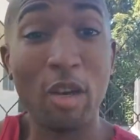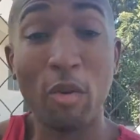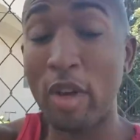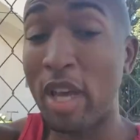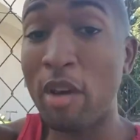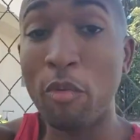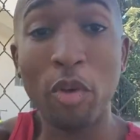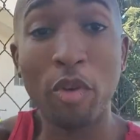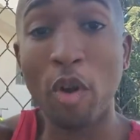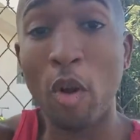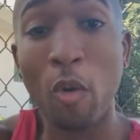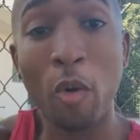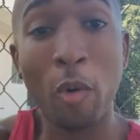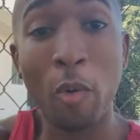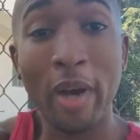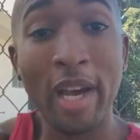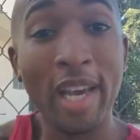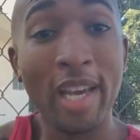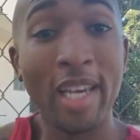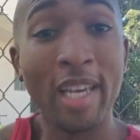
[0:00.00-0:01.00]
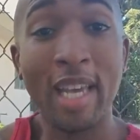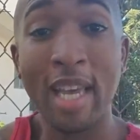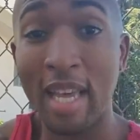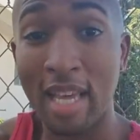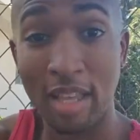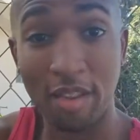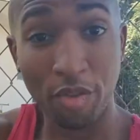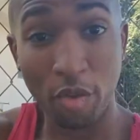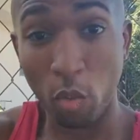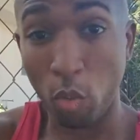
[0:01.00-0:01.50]
It would go away,
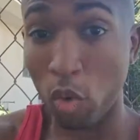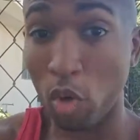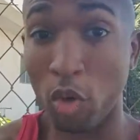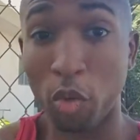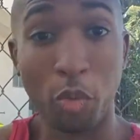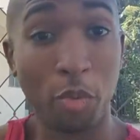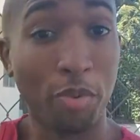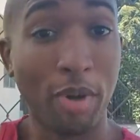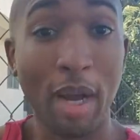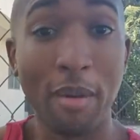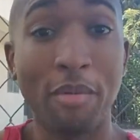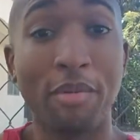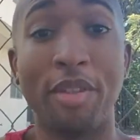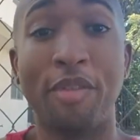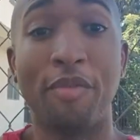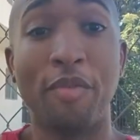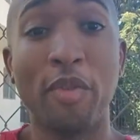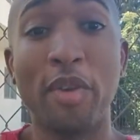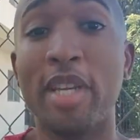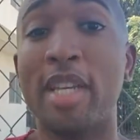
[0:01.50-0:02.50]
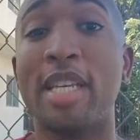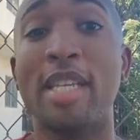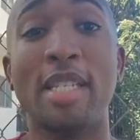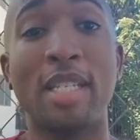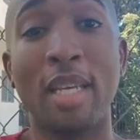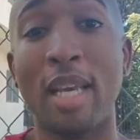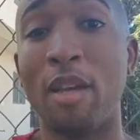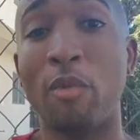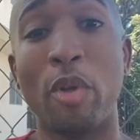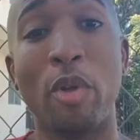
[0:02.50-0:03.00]
the world would probably
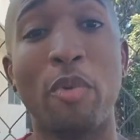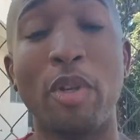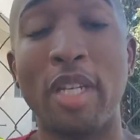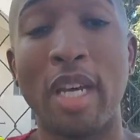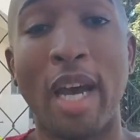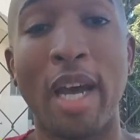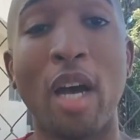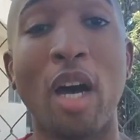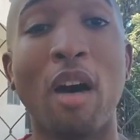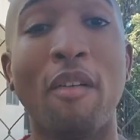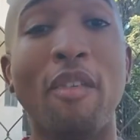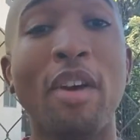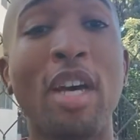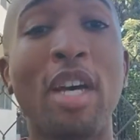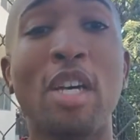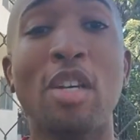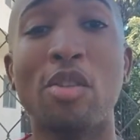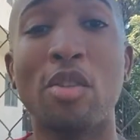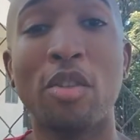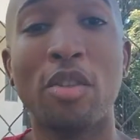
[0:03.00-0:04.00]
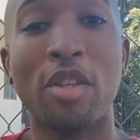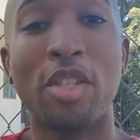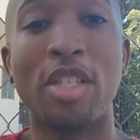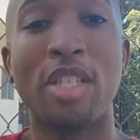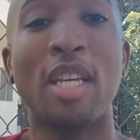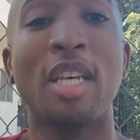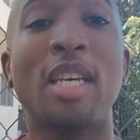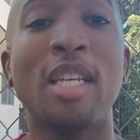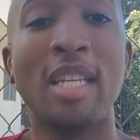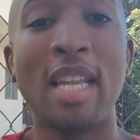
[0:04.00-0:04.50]
freeze, and we would die off. So the
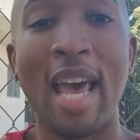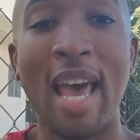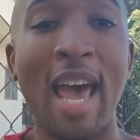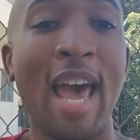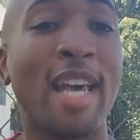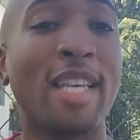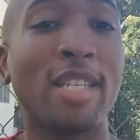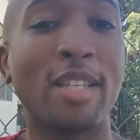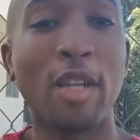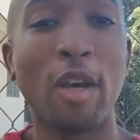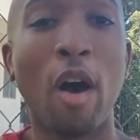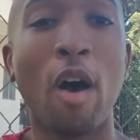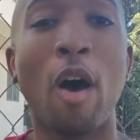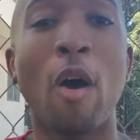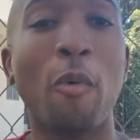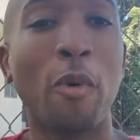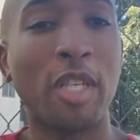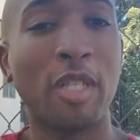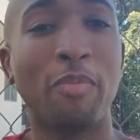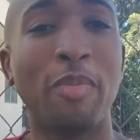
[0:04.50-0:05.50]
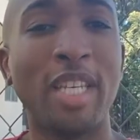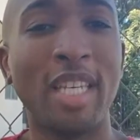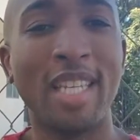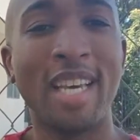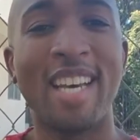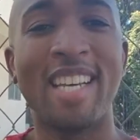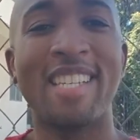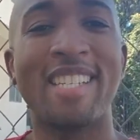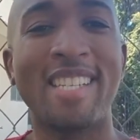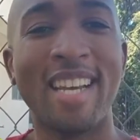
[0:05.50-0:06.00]
sun has to always be
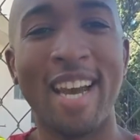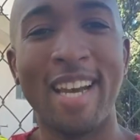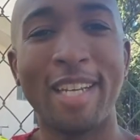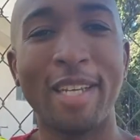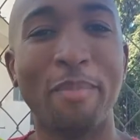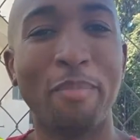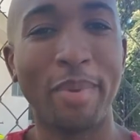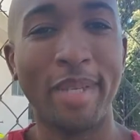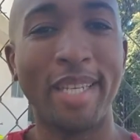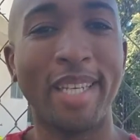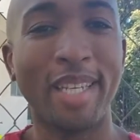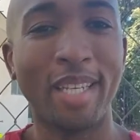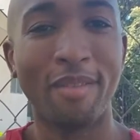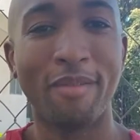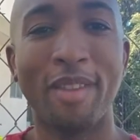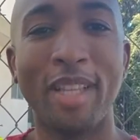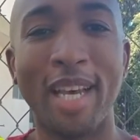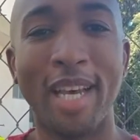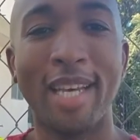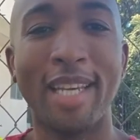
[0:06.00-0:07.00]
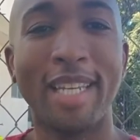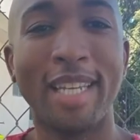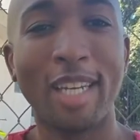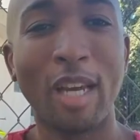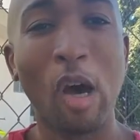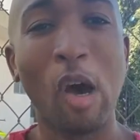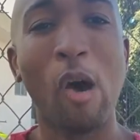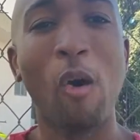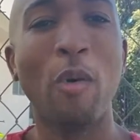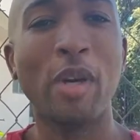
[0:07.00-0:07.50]
that shining beacon of light. It
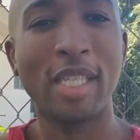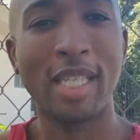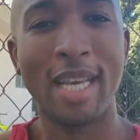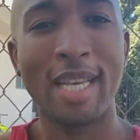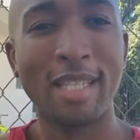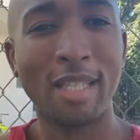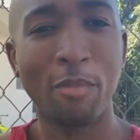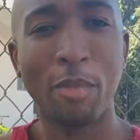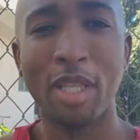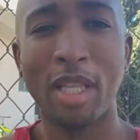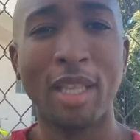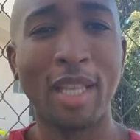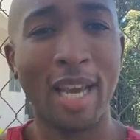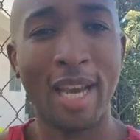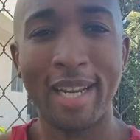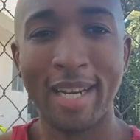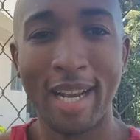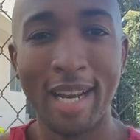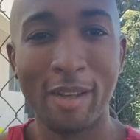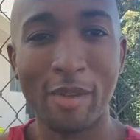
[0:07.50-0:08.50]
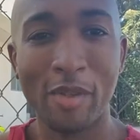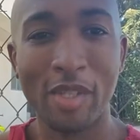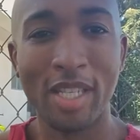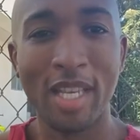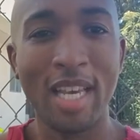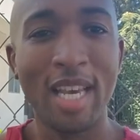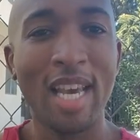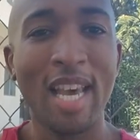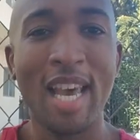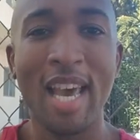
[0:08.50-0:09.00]
always has to be the lighthouse.
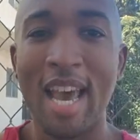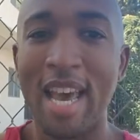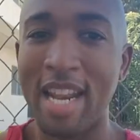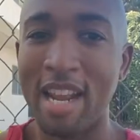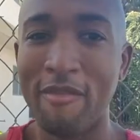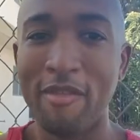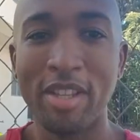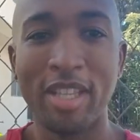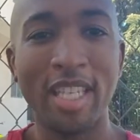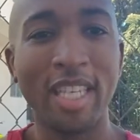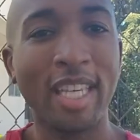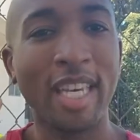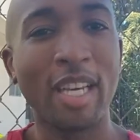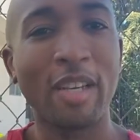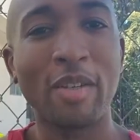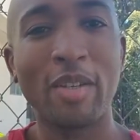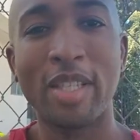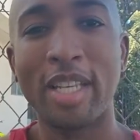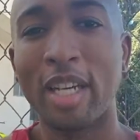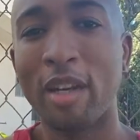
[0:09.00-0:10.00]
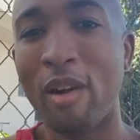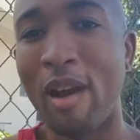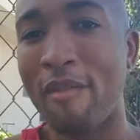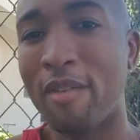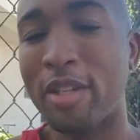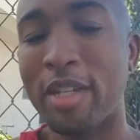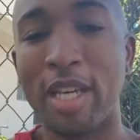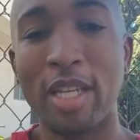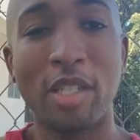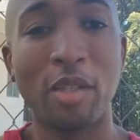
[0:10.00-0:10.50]
And everything else that
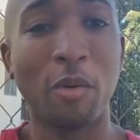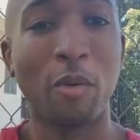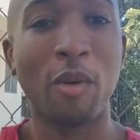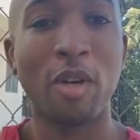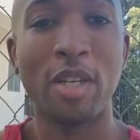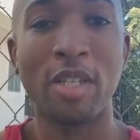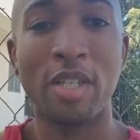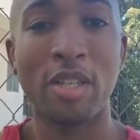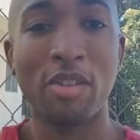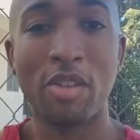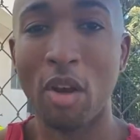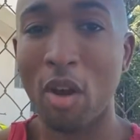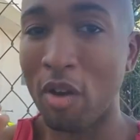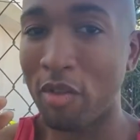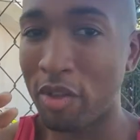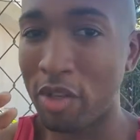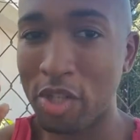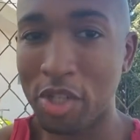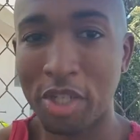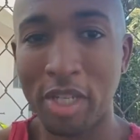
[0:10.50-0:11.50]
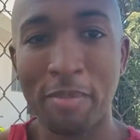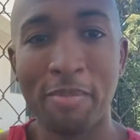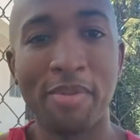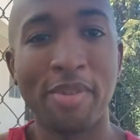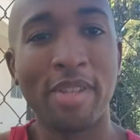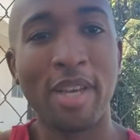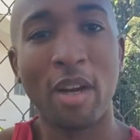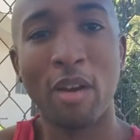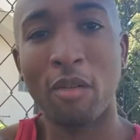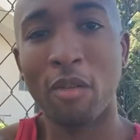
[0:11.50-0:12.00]
gravitate towards us are the
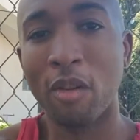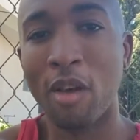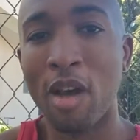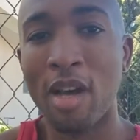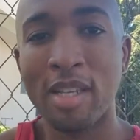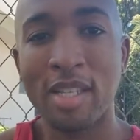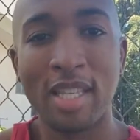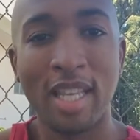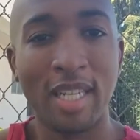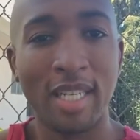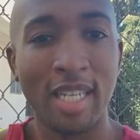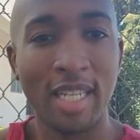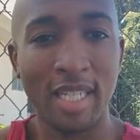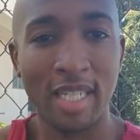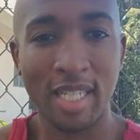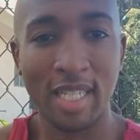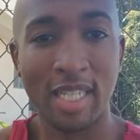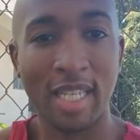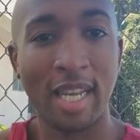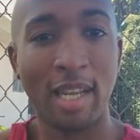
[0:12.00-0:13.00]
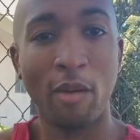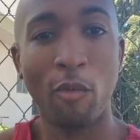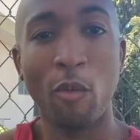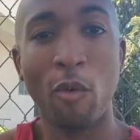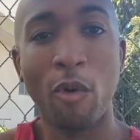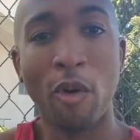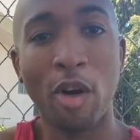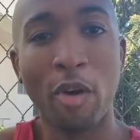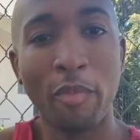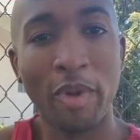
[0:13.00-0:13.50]
ships that are lost, that need to stay
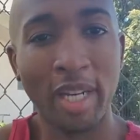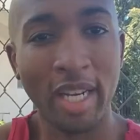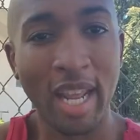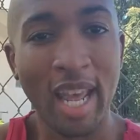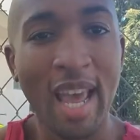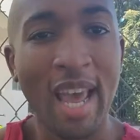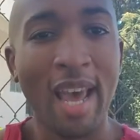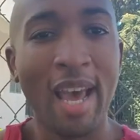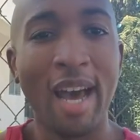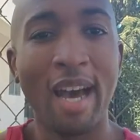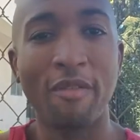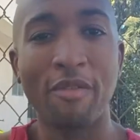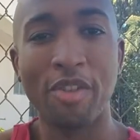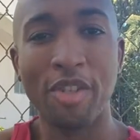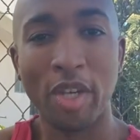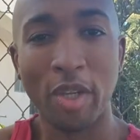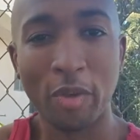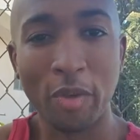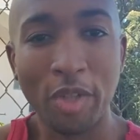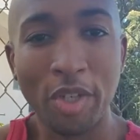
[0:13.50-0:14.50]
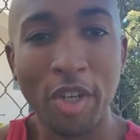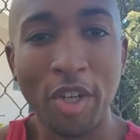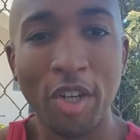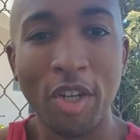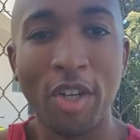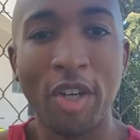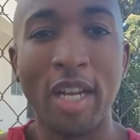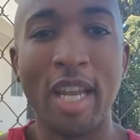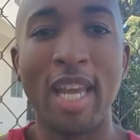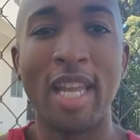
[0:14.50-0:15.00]
warm and have
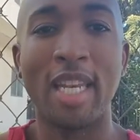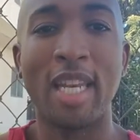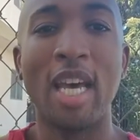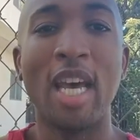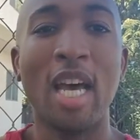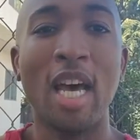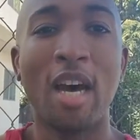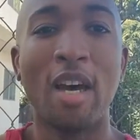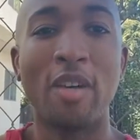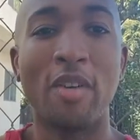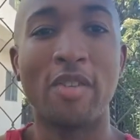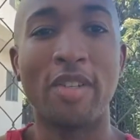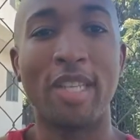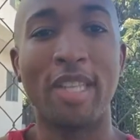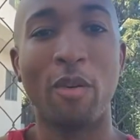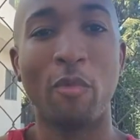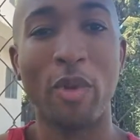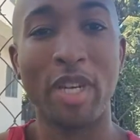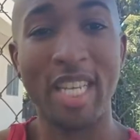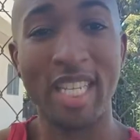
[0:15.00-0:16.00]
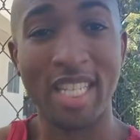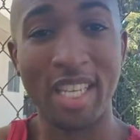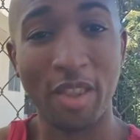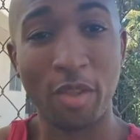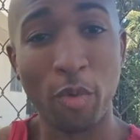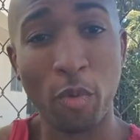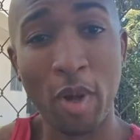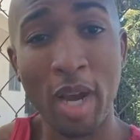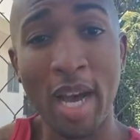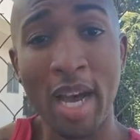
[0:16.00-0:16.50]
shelter and understand that we need to
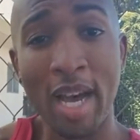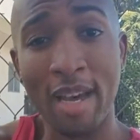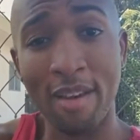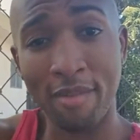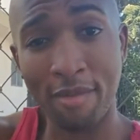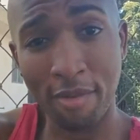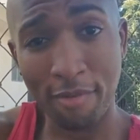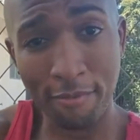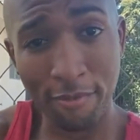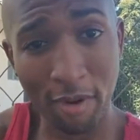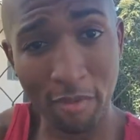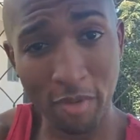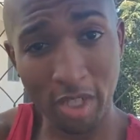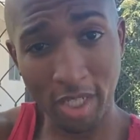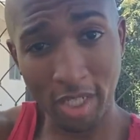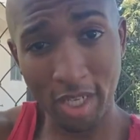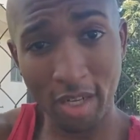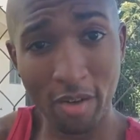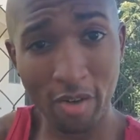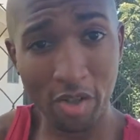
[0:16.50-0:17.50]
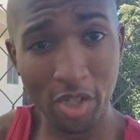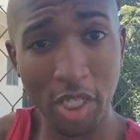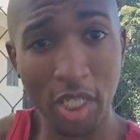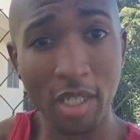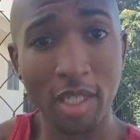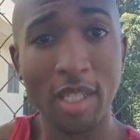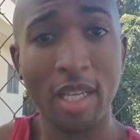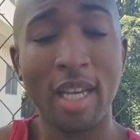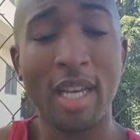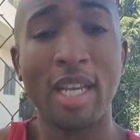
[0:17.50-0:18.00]
thrive from this energy.
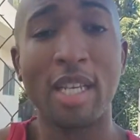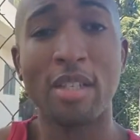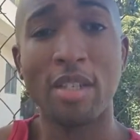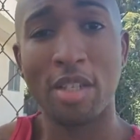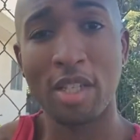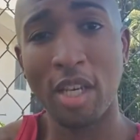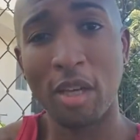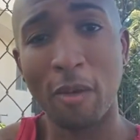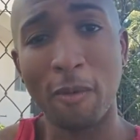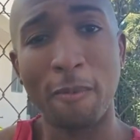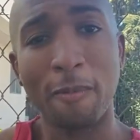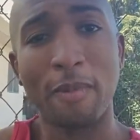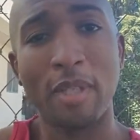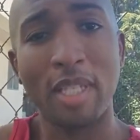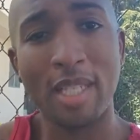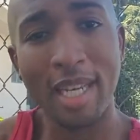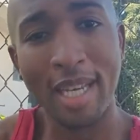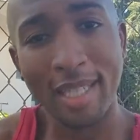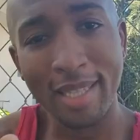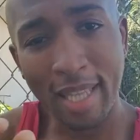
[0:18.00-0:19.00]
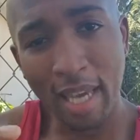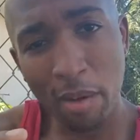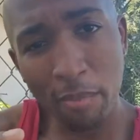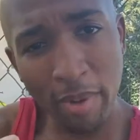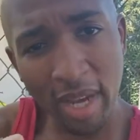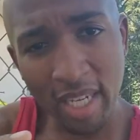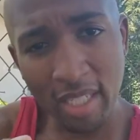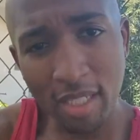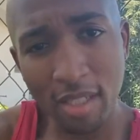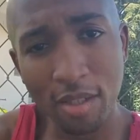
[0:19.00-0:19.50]
So take that
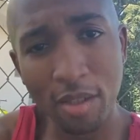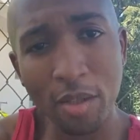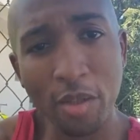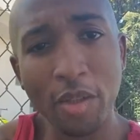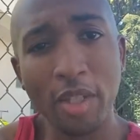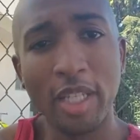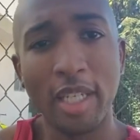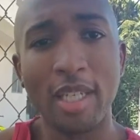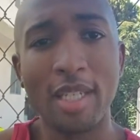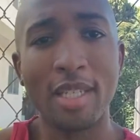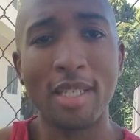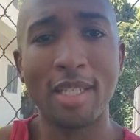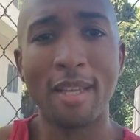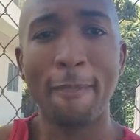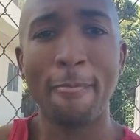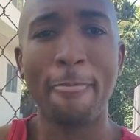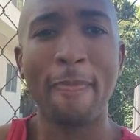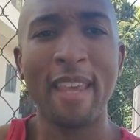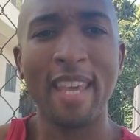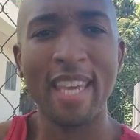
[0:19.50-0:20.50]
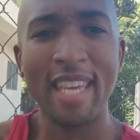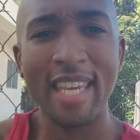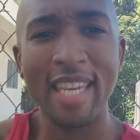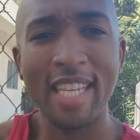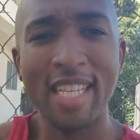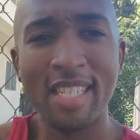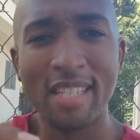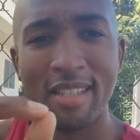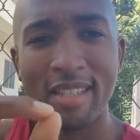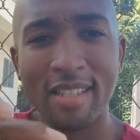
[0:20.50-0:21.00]
back to the nucleus.
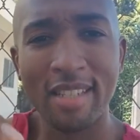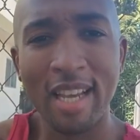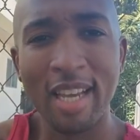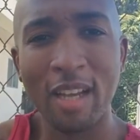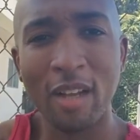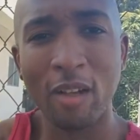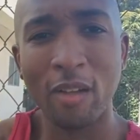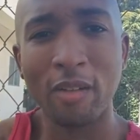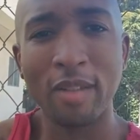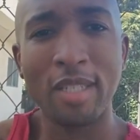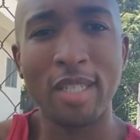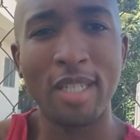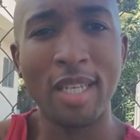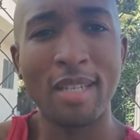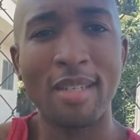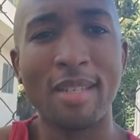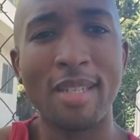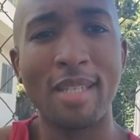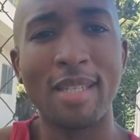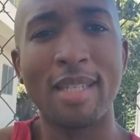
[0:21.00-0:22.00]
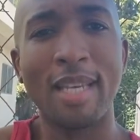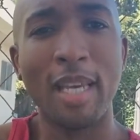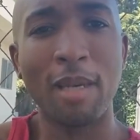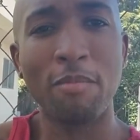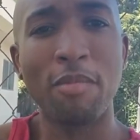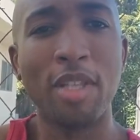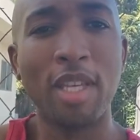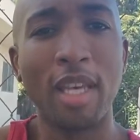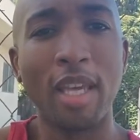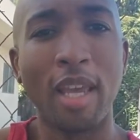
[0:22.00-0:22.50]
Each cell does the
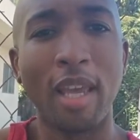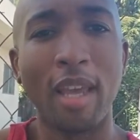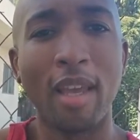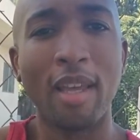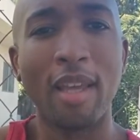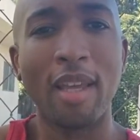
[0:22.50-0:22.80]
same thing.